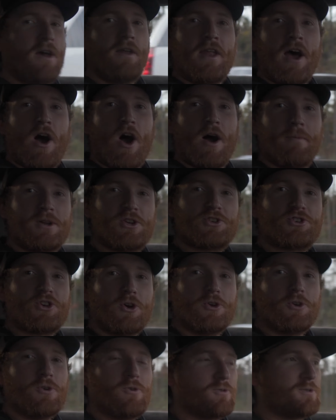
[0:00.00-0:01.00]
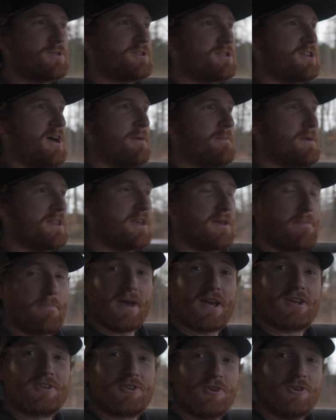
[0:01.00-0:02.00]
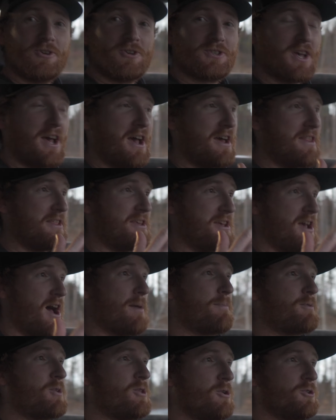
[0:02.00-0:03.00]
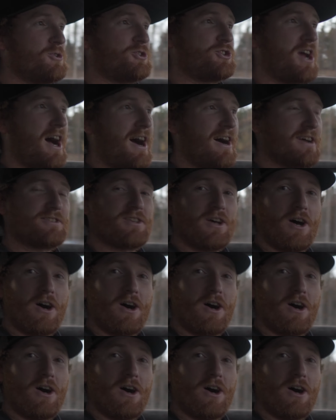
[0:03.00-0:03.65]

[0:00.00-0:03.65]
Now I'm going to show you some of the pictures and the up-close shots